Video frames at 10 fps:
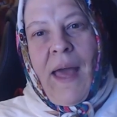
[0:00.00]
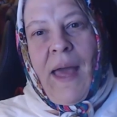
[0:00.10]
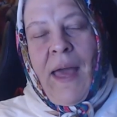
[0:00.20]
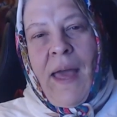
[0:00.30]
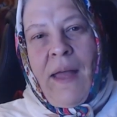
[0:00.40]

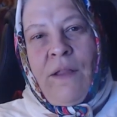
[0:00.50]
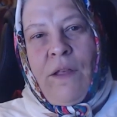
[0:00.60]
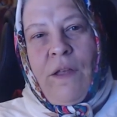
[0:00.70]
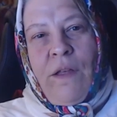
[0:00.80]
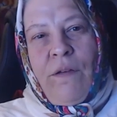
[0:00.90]
and
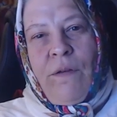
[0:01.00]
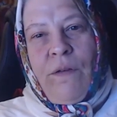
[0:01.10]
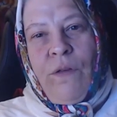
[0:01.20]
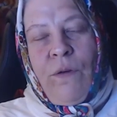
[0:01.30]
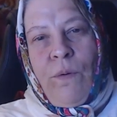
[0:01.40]

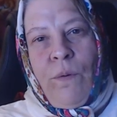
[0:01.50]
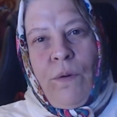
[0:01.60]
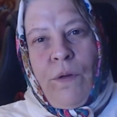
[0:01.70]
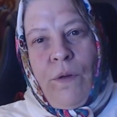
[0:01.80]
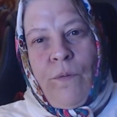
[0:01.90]

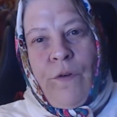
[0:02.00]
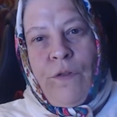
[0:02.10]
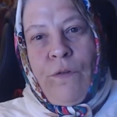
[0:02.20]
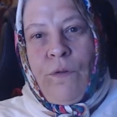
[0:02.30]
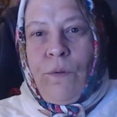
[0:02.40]
you,
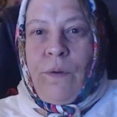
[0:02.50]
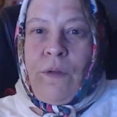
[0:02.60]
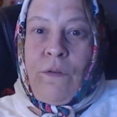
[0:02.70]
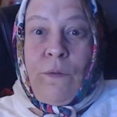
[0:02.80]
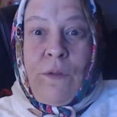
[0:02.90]
what you do
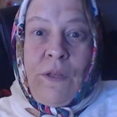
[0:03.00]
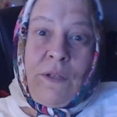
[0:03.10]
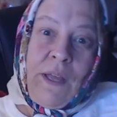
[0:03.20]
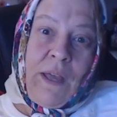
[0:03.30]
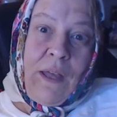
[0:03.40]
is you
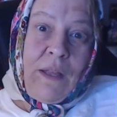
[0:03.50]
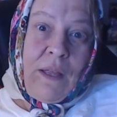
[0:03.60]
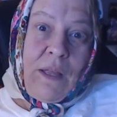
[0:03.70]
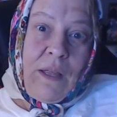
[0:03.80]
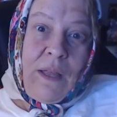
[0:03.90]
tilt head